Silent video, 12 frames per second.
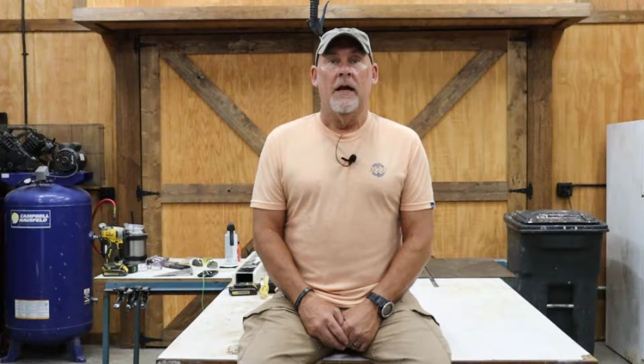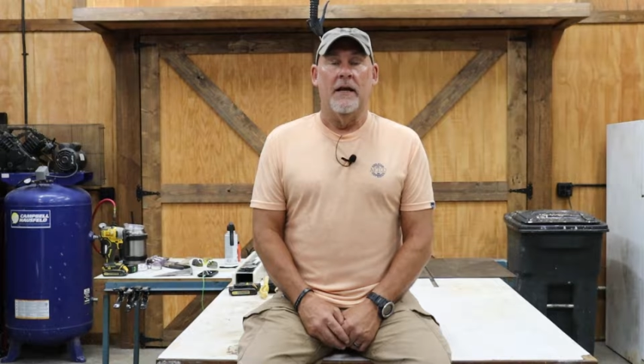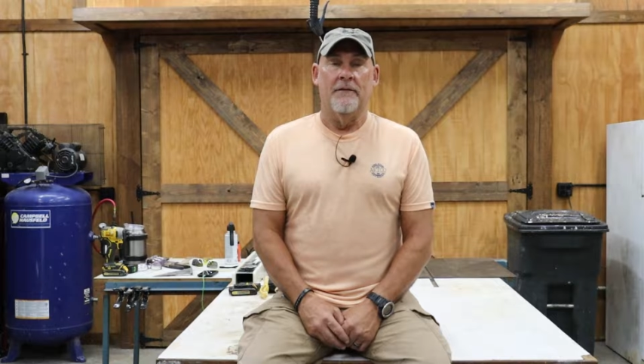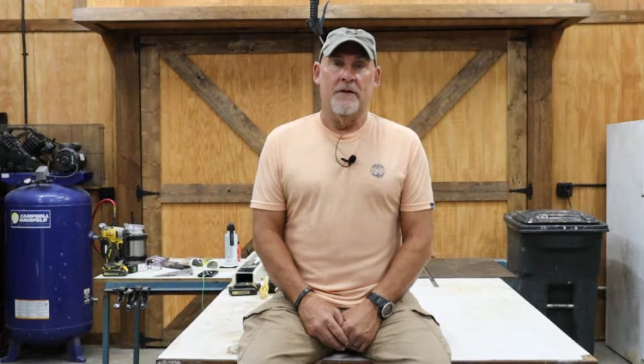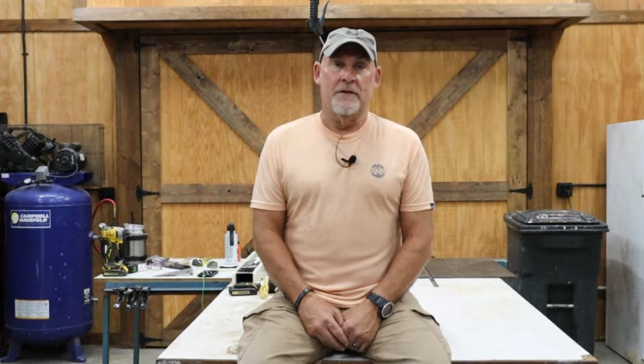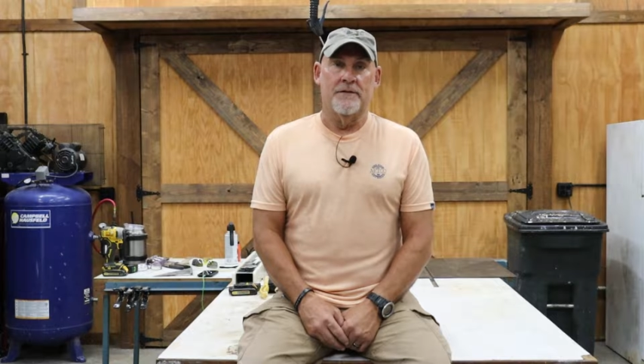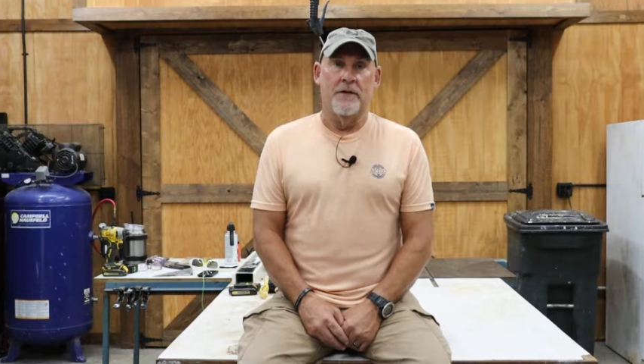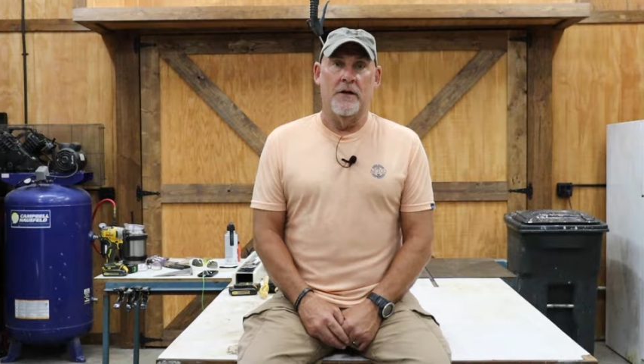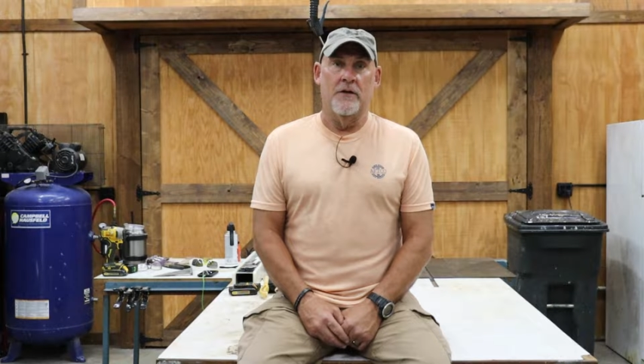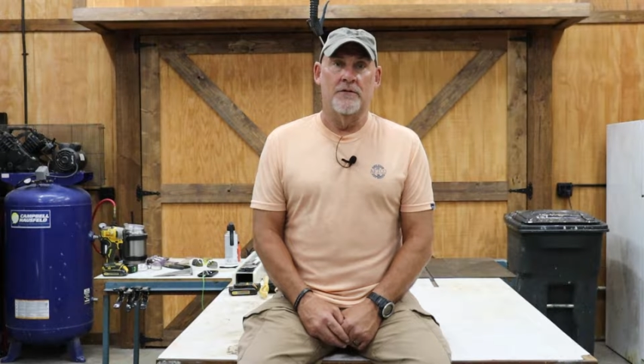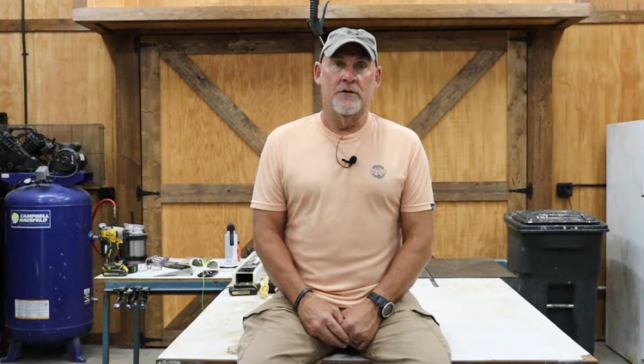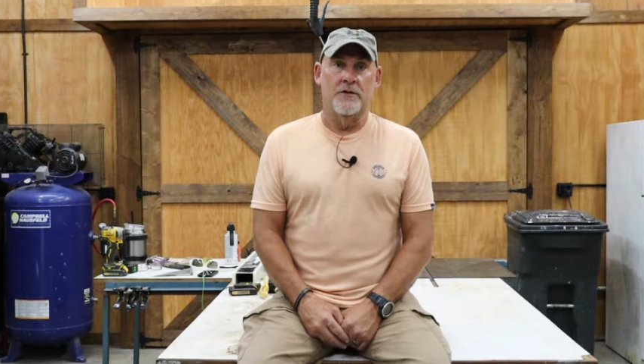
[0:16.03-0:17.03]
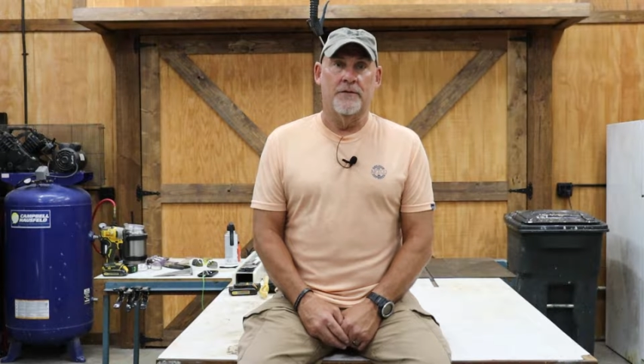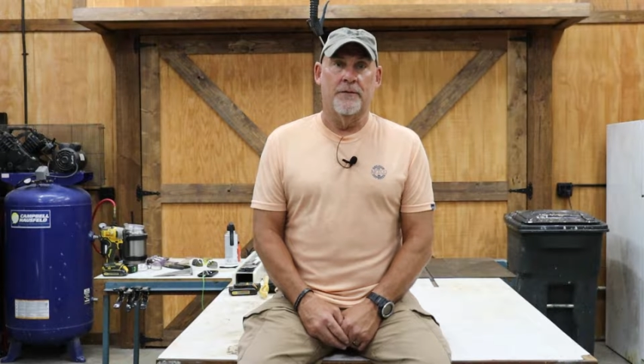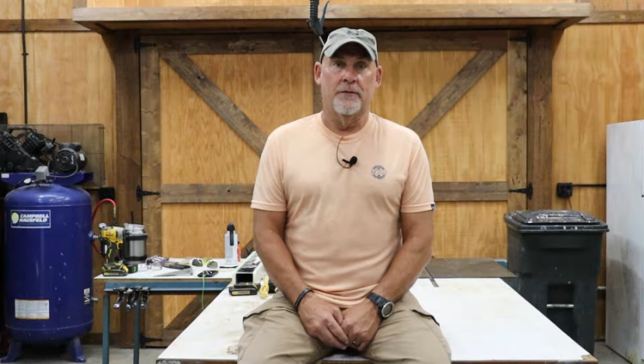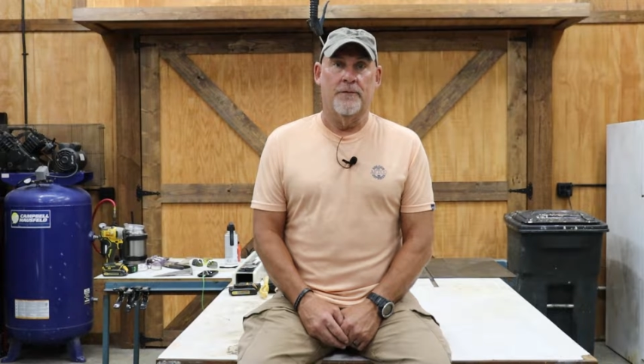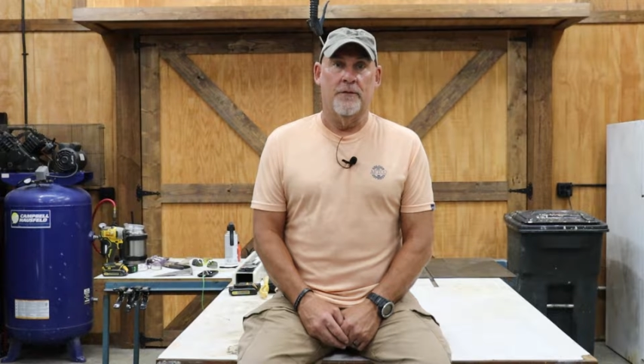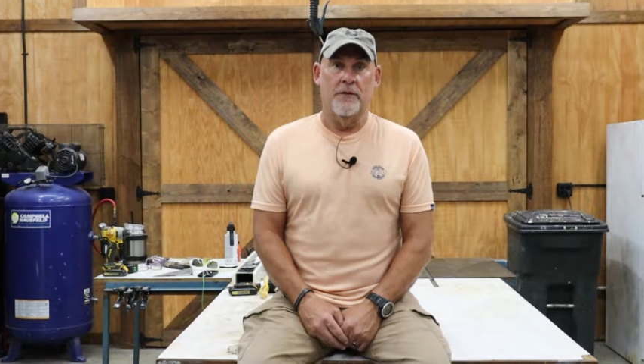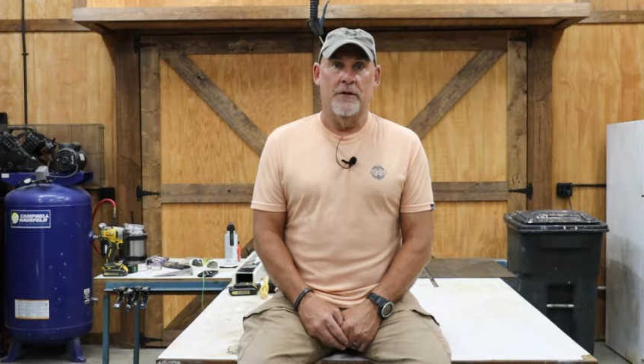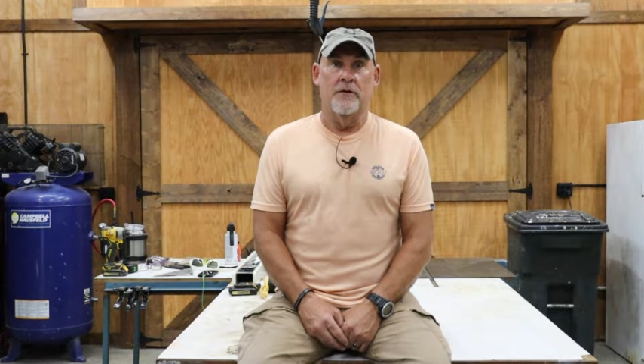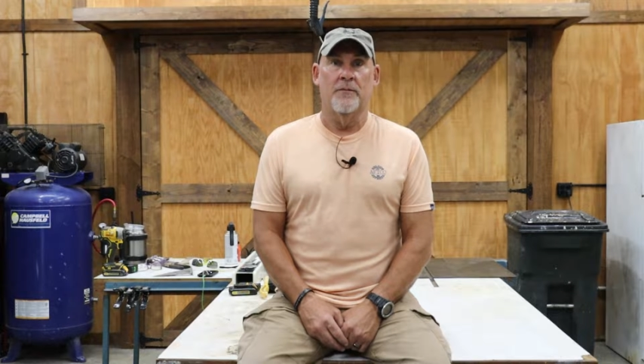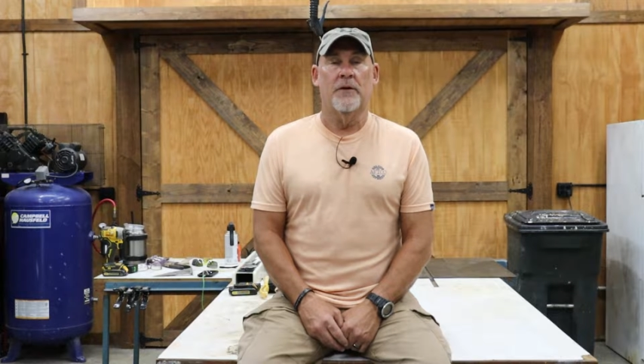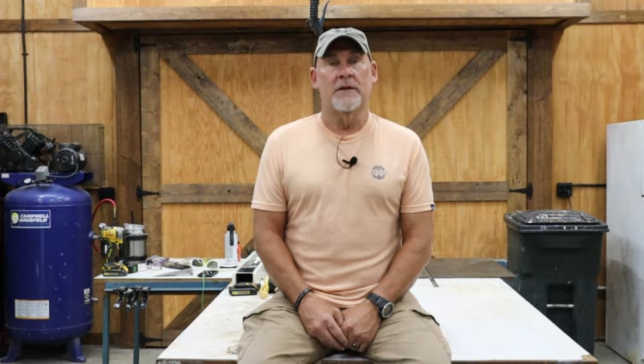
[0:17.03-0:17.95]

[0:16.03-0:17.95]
And if this video is useful for you,